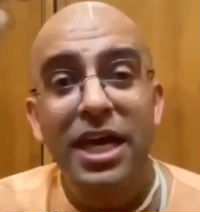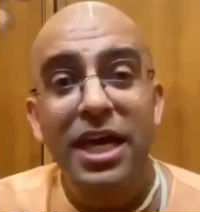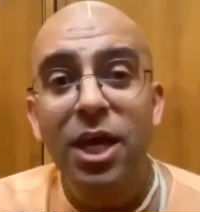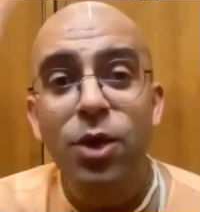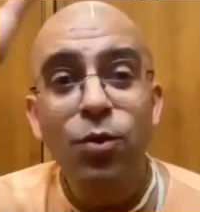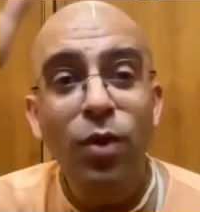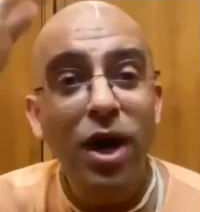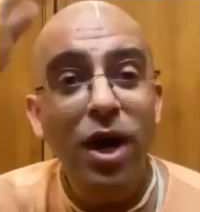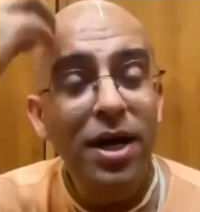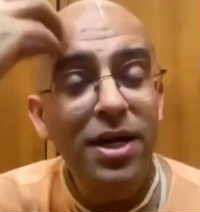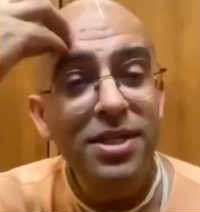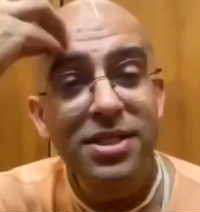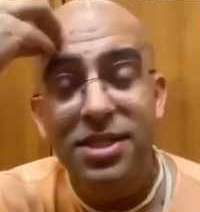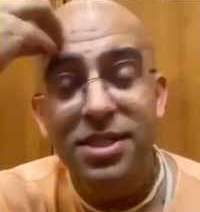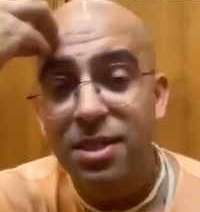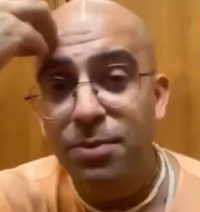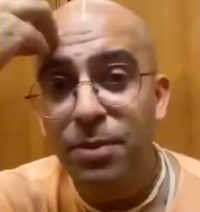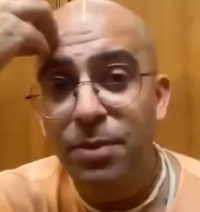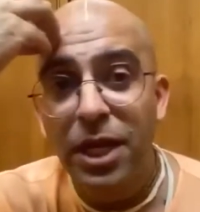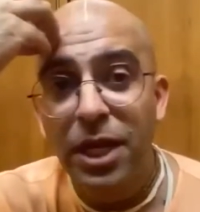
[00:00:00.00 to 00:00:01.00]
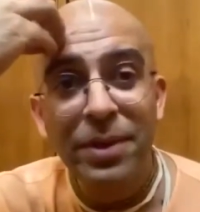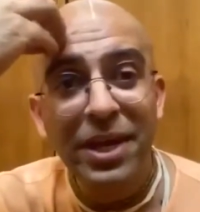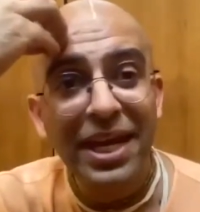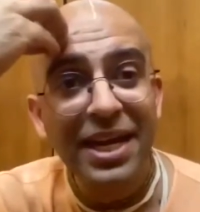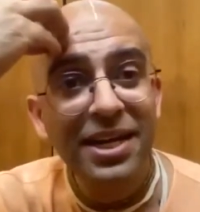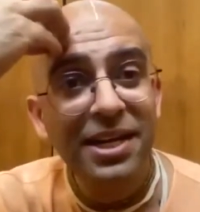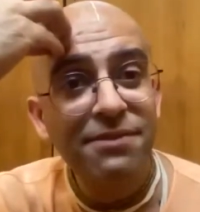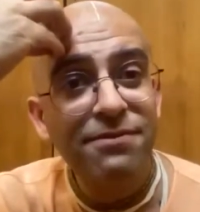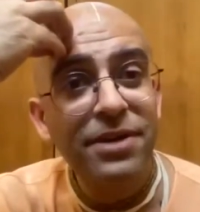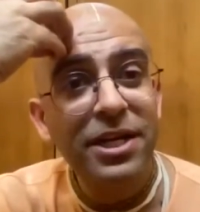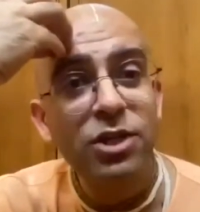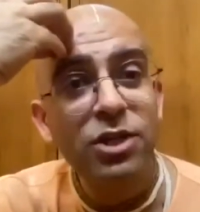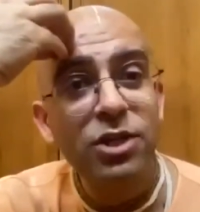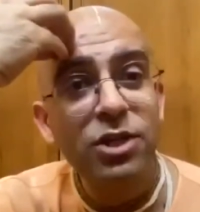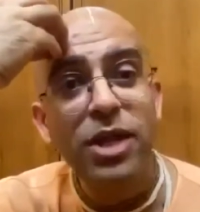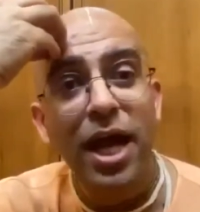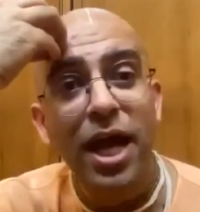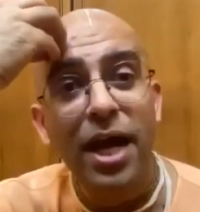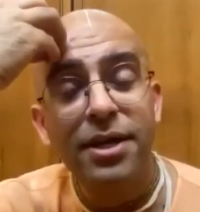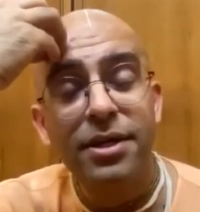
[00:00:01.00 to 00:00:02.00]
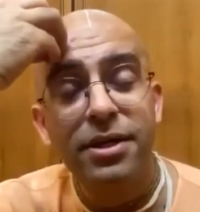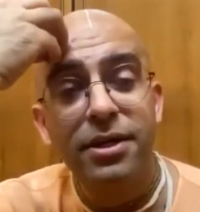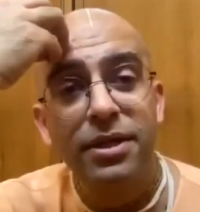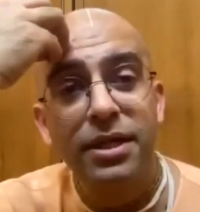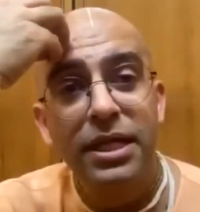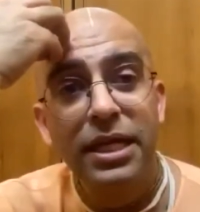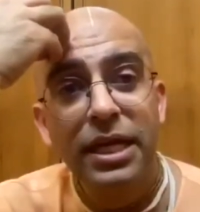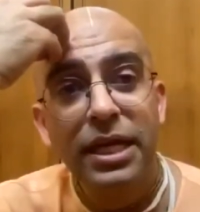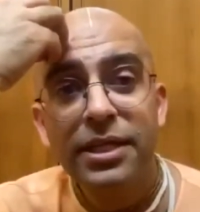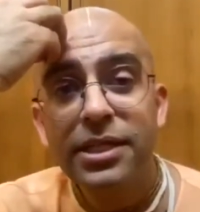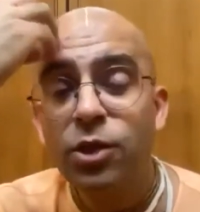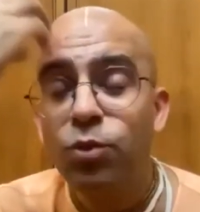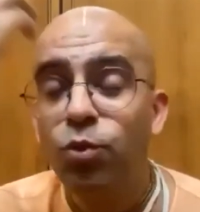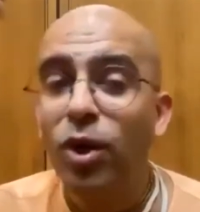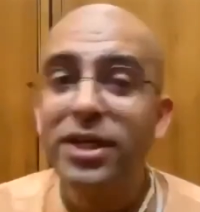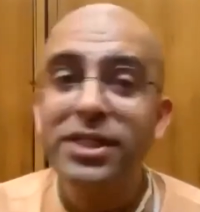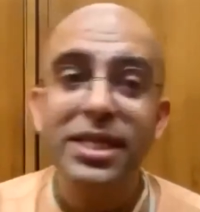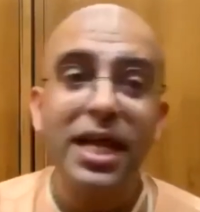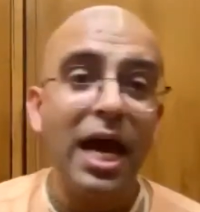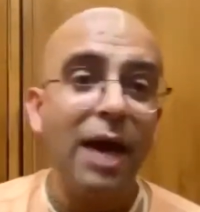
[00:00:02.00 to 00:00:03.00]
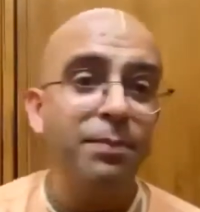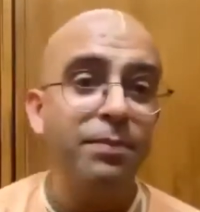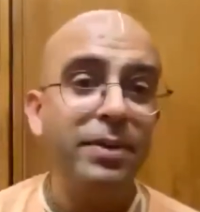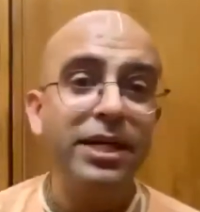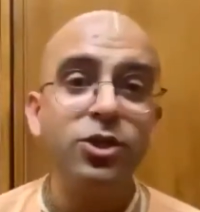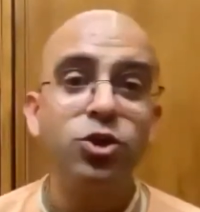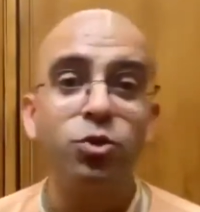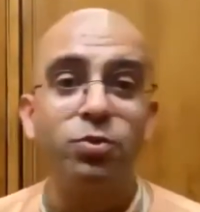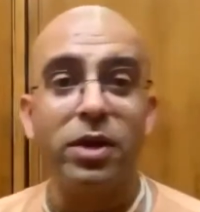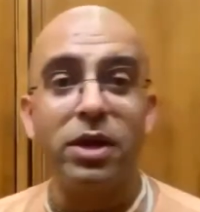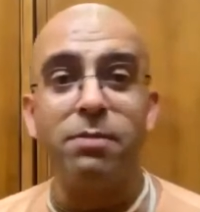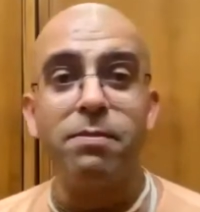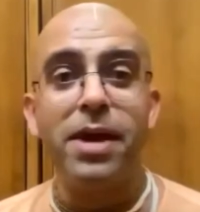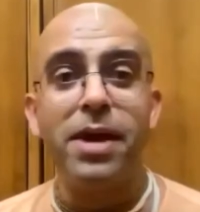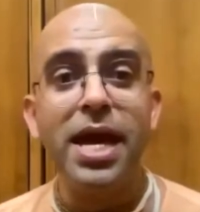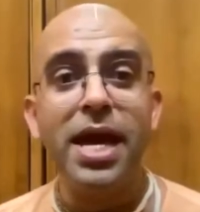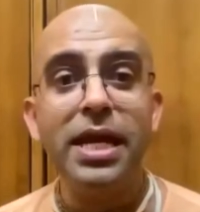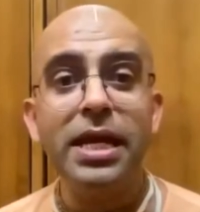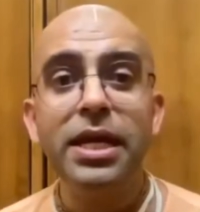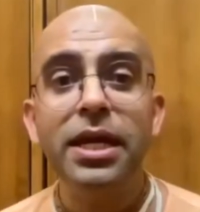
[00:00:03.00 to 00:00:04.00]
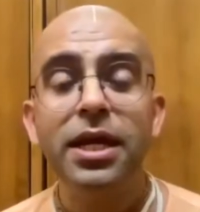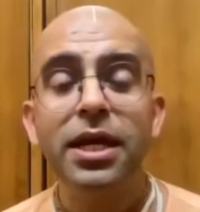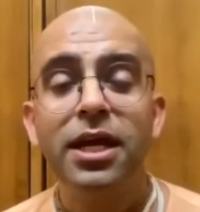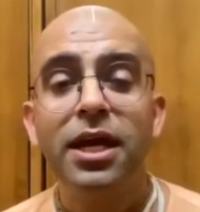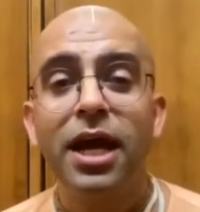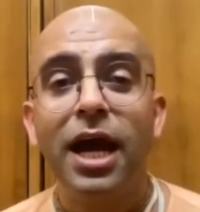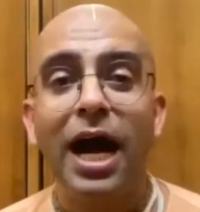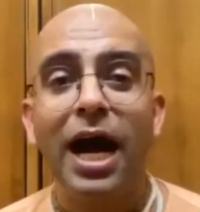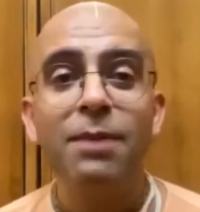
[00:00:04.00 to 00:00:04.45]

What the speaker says: he was becoming indifferent to that. He said, what's happening to me, man?